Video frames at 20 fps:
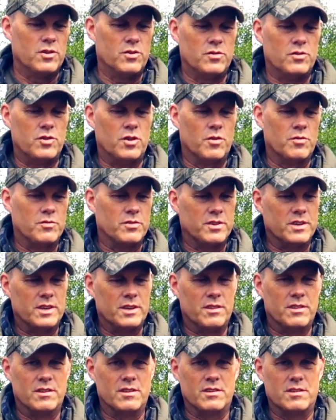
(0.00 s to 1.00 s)
You don't
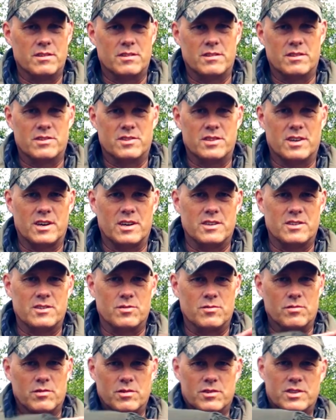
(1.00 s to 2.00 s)
need the sides
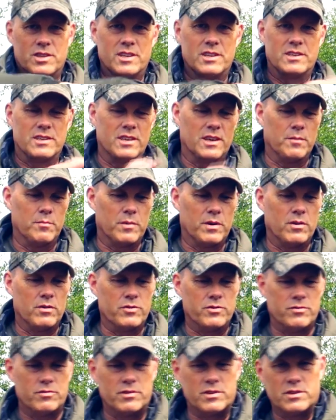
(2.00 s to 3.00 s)
or tilting,
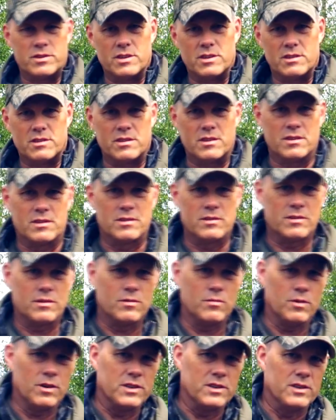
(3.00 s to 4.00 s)
because you can tilt it
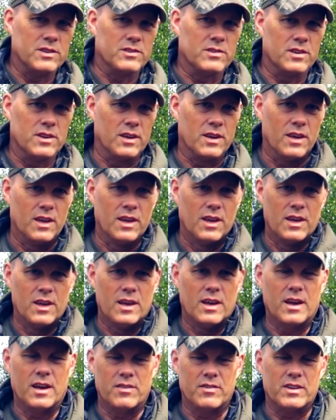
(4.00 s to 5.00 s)
quite easily,
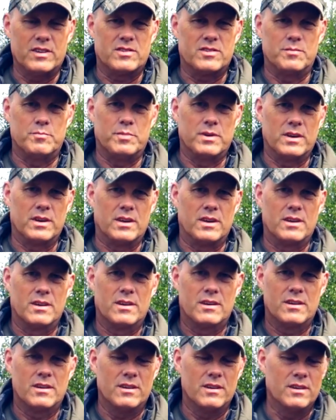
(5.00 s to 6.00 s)
and that's the big
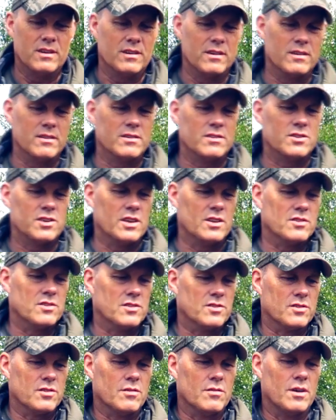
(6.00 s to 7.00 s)

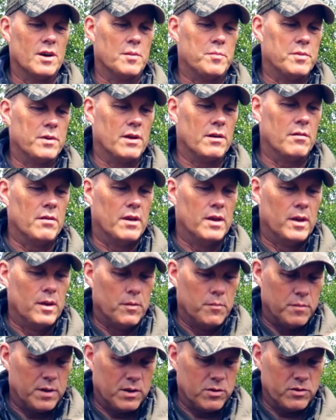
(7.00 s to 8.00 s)
changes. So up and down,
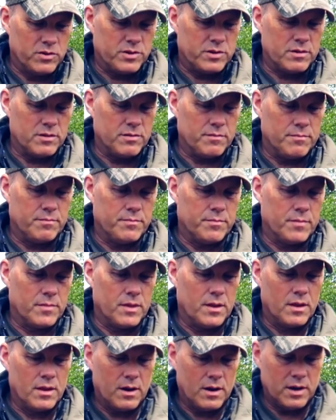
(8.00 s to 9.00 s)
because
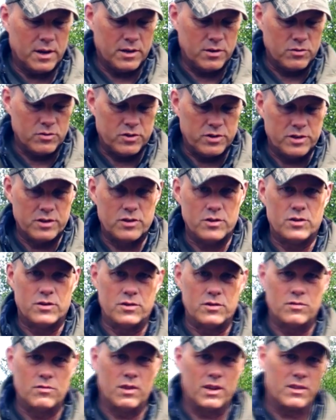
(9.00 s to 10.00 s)
I usually
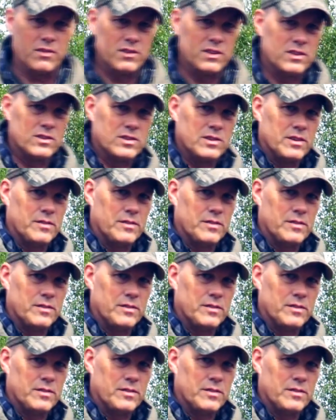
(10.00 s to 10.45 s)
do like this.